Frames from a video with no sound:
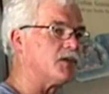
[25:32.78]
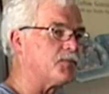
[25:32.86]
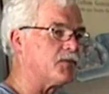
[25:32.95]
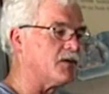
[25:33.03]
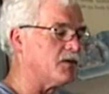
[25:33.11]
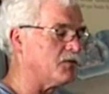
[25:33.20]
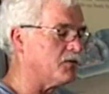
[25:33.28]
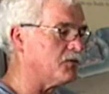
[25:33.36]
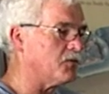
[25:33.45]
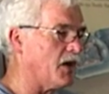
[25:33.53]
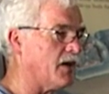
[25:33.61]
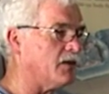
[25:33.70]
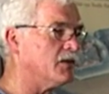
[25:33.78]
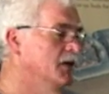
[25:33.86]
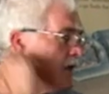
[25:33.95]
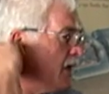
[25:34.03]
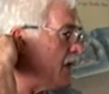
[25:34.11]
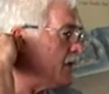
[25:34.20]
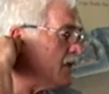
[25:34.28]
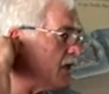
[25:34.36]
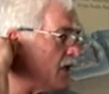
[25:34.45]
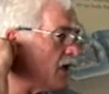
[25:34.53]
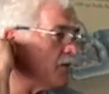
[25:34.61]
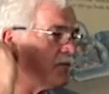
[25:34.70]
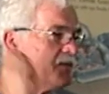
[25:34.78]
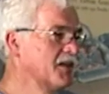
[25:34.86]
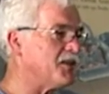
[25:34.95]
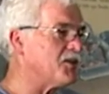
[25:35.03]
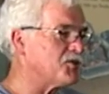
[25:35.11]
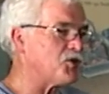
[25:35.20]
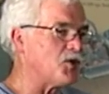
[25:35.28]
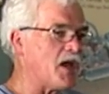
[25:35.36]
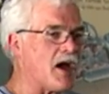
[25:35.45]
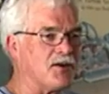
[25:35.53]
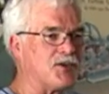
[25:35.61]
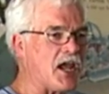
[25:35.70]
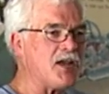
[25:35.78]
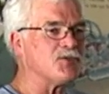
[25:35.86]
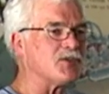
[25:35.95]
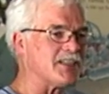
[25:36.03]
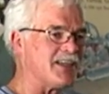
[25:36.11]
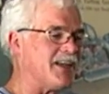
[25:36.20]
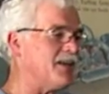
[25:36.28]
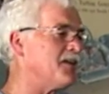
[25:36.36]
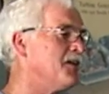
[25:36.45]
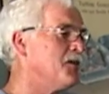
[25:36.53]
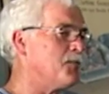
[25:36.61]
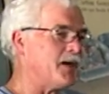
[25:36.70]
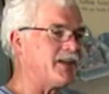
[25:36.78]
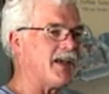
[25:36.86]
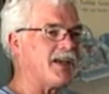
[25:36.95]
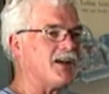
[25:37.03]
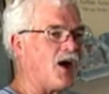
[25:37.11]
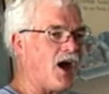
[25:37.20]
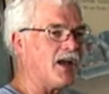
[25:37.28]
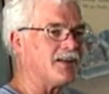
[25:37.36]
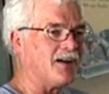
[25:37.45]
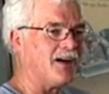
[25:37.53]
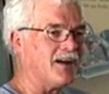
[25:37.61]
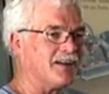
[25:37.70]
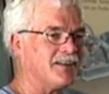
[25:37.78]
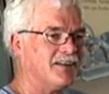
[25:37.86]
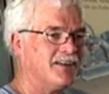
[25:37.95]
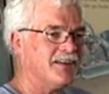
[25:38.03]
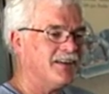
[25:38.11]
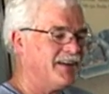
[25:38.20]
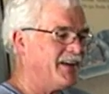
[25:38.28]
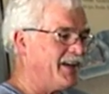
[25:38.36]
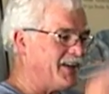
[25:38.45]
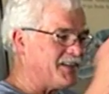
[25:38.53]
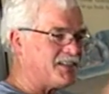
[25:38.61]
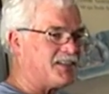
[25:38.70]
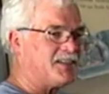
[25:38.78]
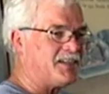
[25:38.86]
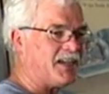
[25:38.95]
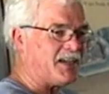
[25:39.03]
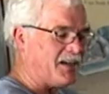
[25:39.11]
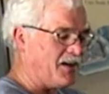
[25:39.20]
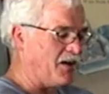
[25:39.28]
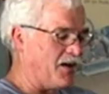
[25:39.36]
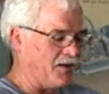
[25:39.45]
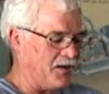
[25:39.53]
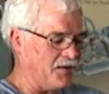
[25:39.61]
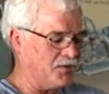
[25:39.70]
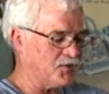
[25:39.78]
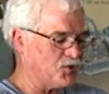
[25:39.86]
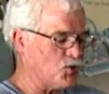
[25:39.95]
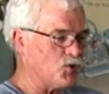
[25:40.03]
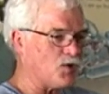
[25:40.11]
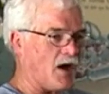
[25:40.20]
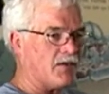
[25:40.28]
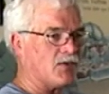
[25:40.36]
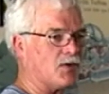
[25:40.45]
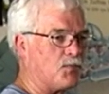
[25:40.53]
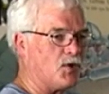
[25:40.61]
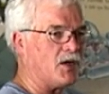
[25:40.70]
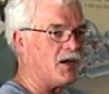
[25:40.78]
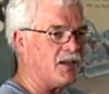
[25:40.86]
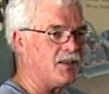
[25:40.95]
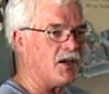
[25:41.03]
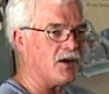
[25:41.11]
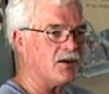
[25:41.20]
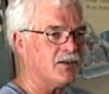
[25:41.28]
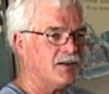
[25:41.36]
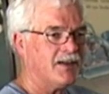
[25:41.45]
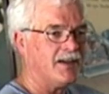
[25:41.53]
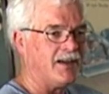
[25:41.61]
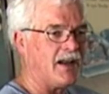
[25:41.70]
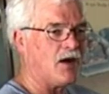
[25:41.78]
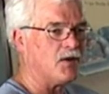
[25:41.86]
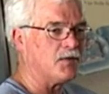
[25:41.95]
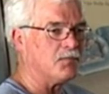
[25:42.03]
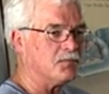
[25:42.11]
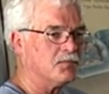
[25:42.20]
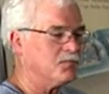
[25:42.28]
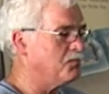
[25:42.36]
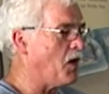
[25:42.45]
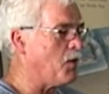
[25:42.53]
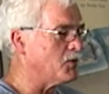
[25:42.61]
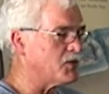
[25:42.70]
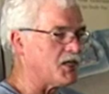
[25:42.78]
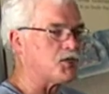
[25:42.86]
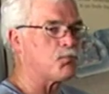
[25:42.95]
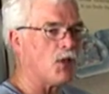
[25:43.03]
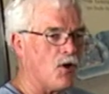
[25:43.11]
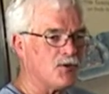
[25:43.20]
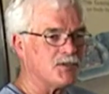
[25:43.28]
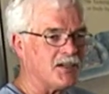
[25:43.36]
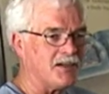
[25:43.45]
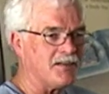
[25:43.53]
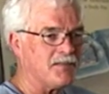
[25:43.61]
up the rail. And then they then they'll show you how dangerous it is by taking a hot dog and taking it on a screwdriver and put it in there and how it almost explodes it